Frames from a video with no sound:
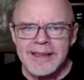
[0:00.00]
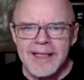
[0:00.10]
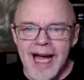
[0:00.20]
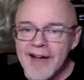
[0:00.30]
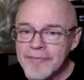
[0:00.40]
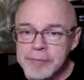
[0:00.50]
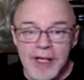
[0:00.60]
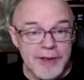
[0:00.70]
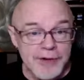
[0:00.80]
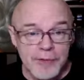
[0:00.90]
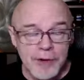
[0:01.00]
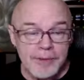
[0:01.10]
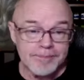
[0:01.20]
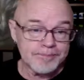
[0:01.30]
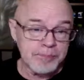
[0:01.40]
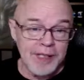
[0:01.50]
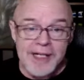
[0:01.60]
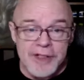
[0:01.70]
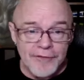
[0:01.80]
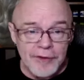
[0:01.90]
Half bloods were
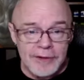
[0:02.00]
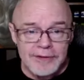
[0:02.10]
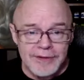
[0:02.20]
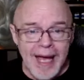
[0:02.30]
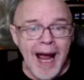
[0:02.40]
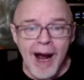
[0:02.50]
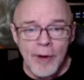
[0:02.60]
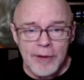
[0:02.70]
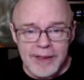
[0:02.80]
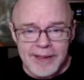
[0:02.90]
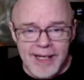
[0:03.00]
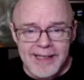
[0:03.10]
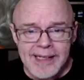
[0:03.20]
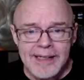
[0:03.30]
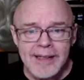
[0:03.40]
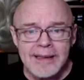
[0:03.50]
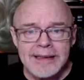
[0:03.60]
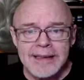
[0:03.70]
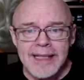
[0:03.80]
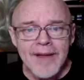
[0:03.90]
plentiful now in Nakkiga,
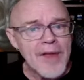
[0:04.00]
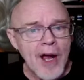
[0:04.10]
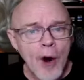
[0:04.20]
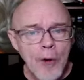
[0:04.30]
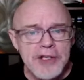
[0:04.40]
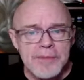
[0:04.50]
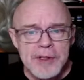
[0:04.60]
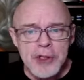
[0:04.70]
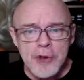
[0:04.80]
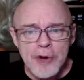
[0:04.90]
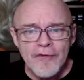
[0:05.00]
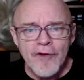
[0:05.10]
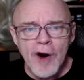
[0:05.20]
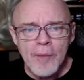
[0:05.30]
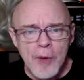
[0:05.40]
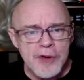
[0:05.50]
and they always matured far more